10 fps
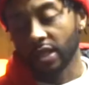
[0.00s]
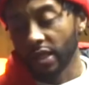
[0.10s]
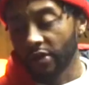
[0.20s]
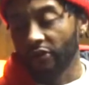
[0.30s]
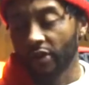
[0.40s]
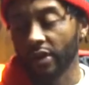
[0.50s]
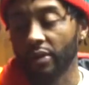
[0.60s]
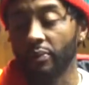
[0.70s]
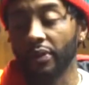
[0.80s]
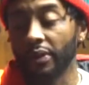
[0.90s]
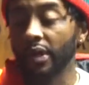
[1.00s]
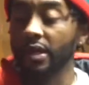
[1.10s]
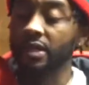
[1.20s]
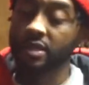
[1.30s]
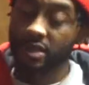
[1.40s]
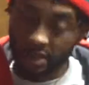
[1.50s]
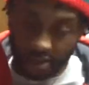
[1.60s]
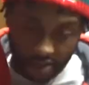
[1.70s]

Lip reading: sitting in front of the computer because